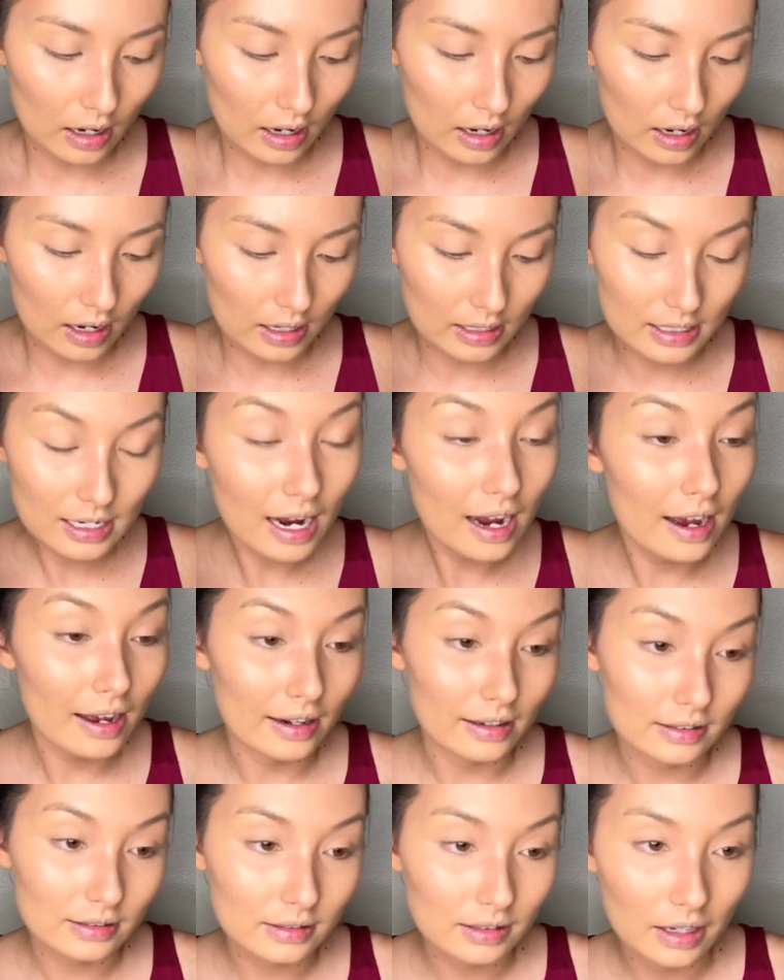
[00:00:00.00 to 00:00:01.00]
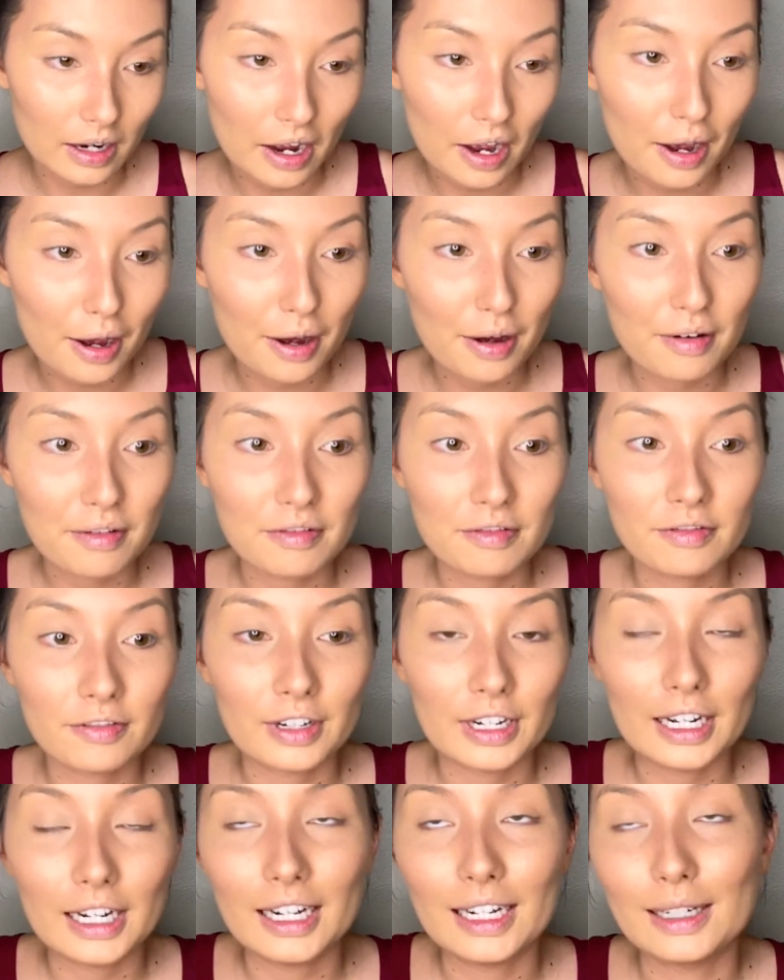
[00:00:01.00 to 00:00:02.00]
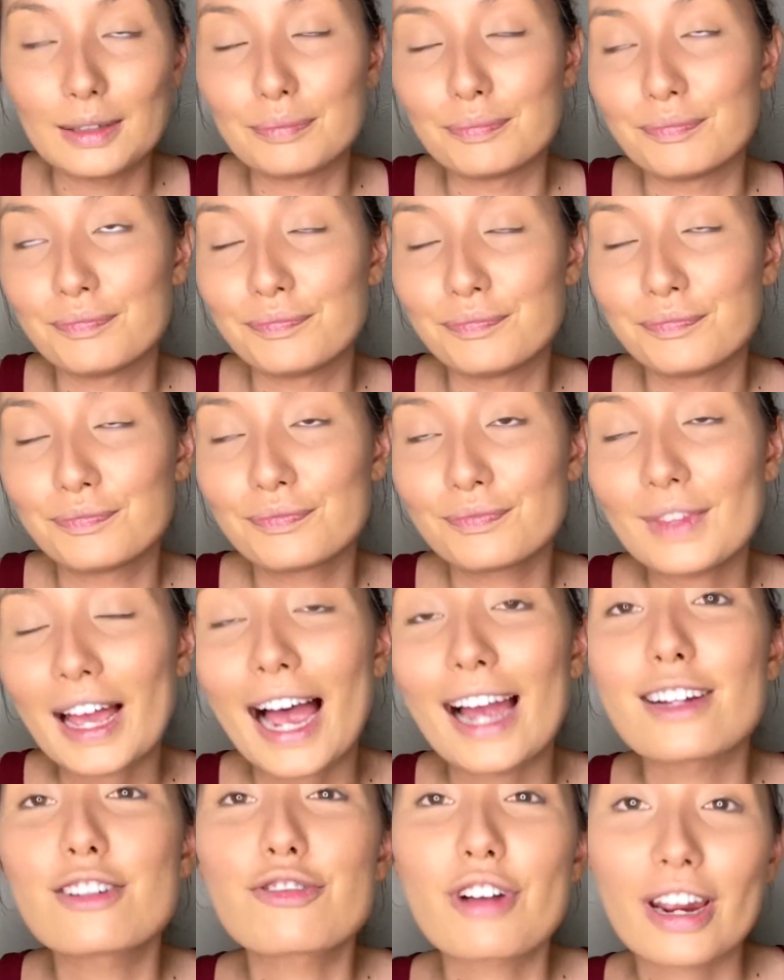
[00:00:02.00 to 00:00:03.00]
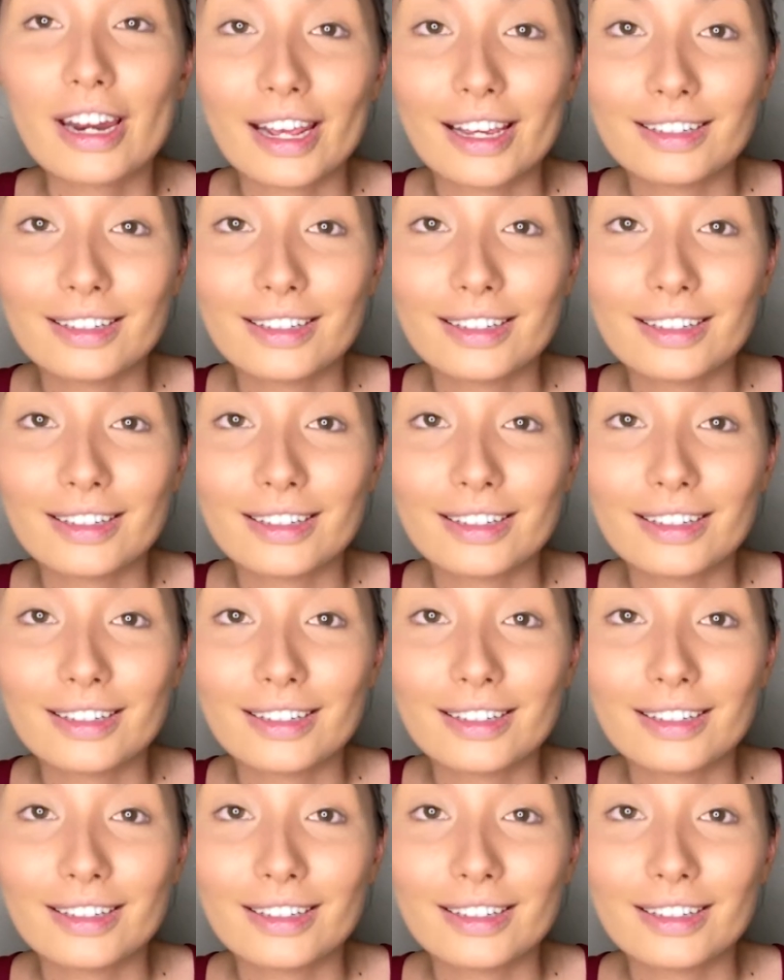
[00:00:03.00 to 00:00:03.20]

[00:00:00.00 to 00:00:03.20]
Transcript: a ton of um, hydrating